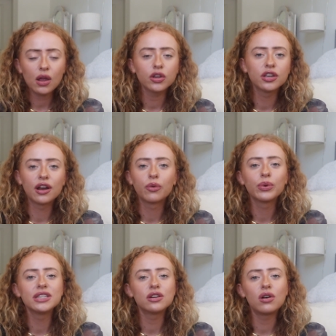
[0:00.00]

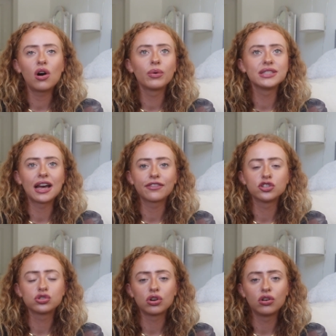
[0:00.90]
we don't always have
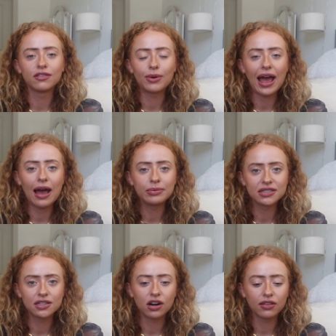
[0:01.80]
control of what
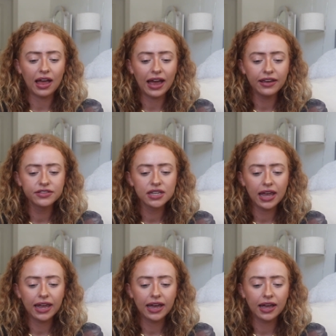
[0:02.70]
happens in our lives,
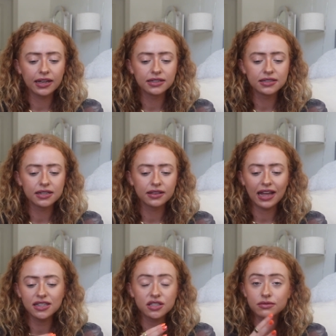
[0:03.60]
and
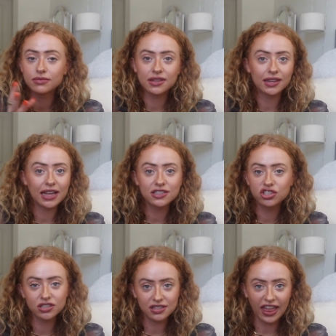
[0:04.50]
that's
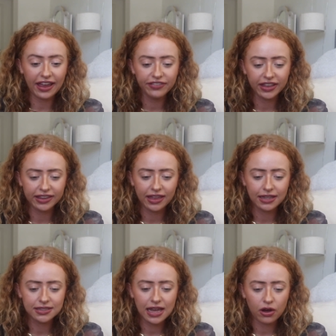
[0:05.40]
just life. Like
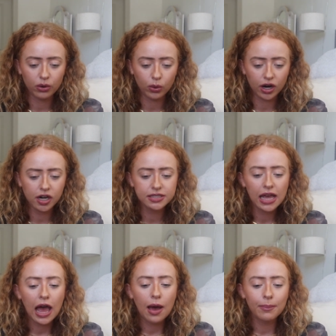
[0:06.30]
that's how it works.
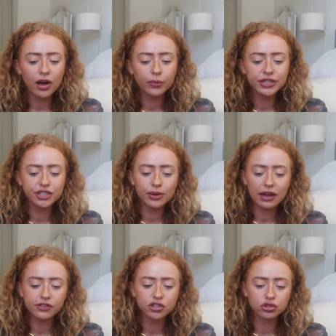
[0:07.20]
But we do
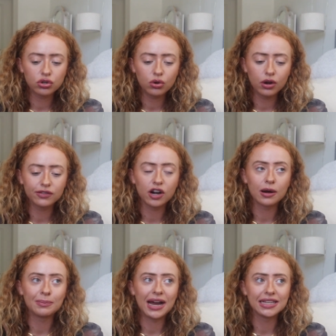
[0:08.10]
have control over
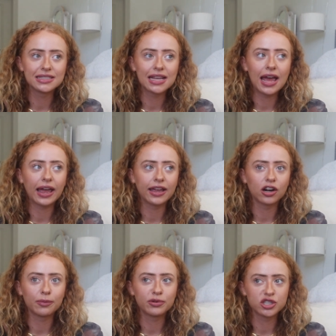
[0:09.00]
our mindset and
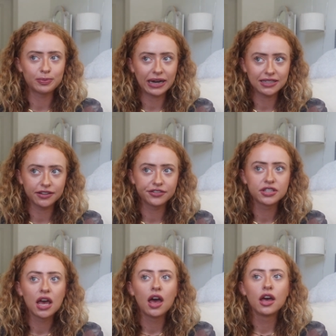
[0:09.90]
our perspectives.
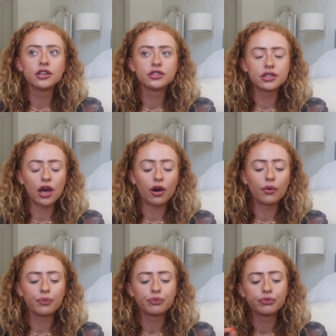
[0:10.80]
So,